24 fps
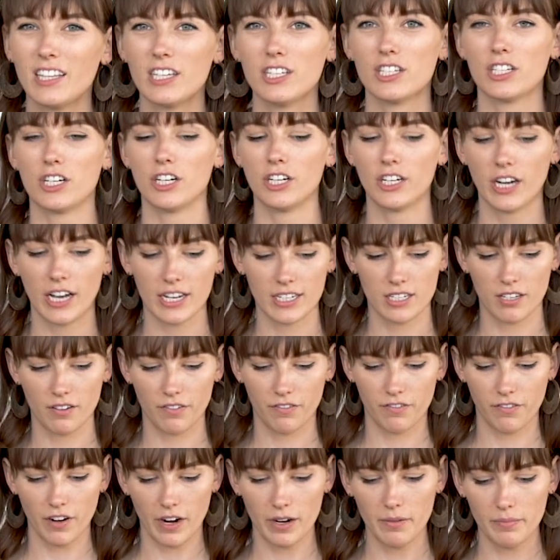of the skirt as the
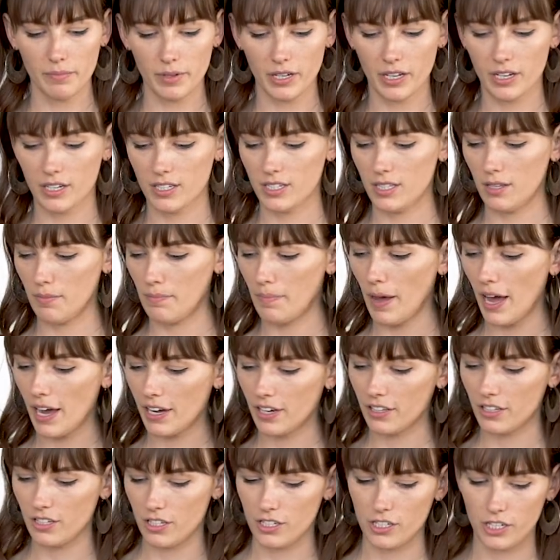front because the
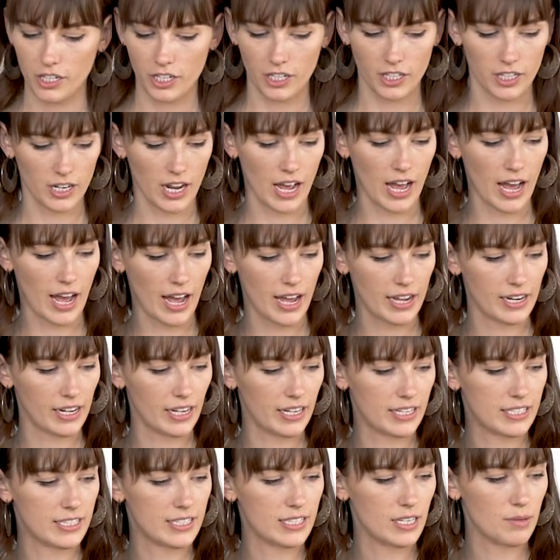back of the skirt had
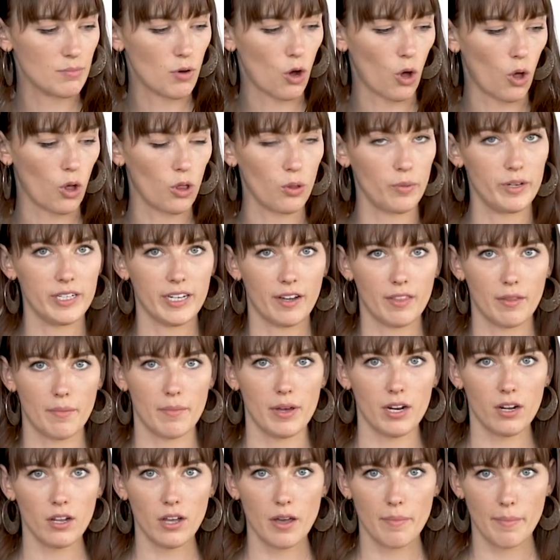a seam all the way down the
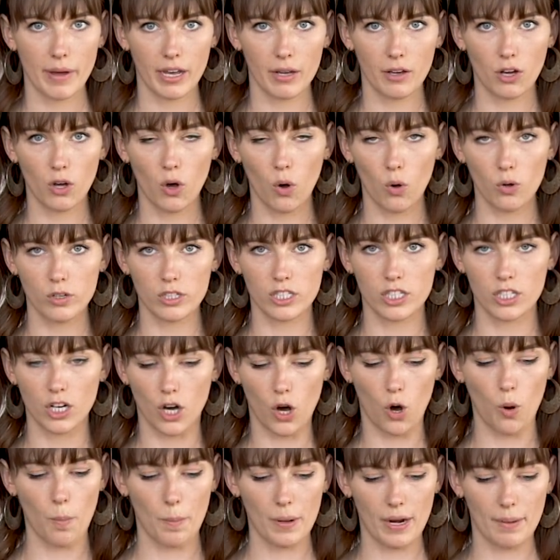middle and my goal is to
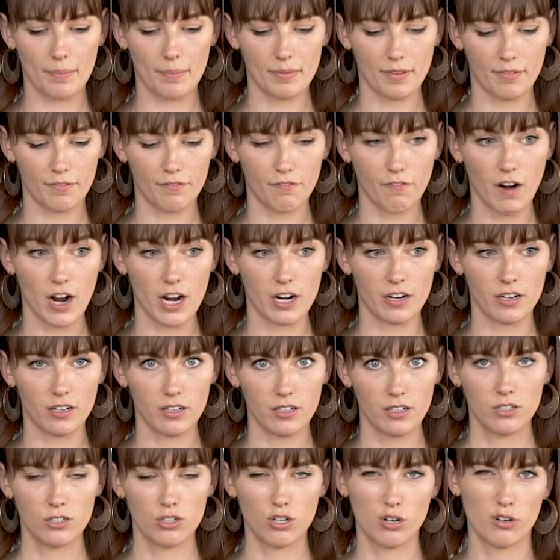open up the front
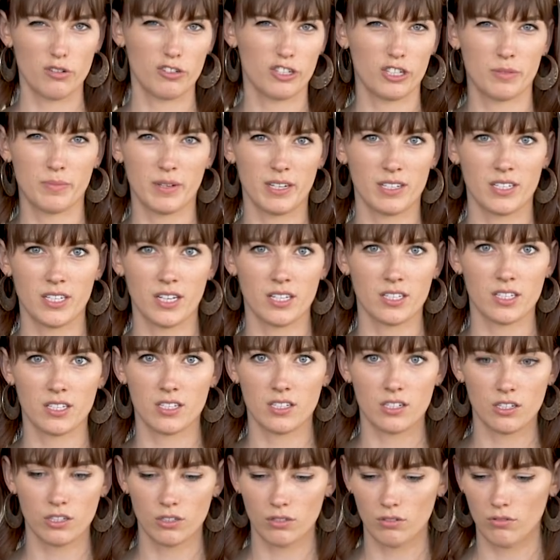so it just makes
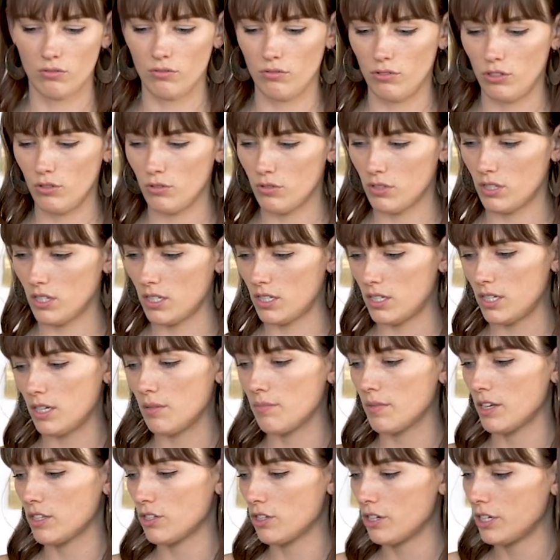sense to use the
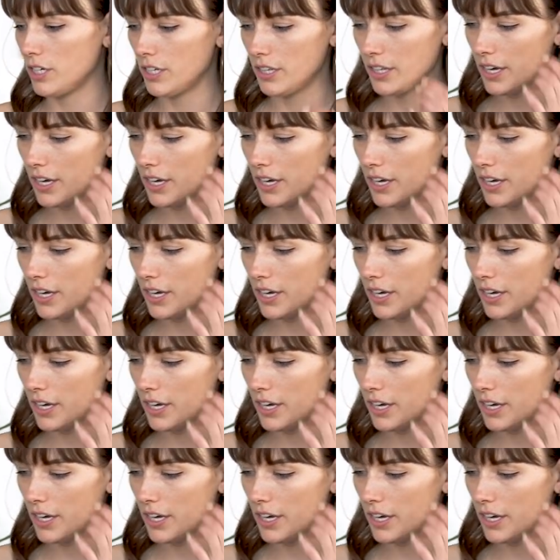seam that's already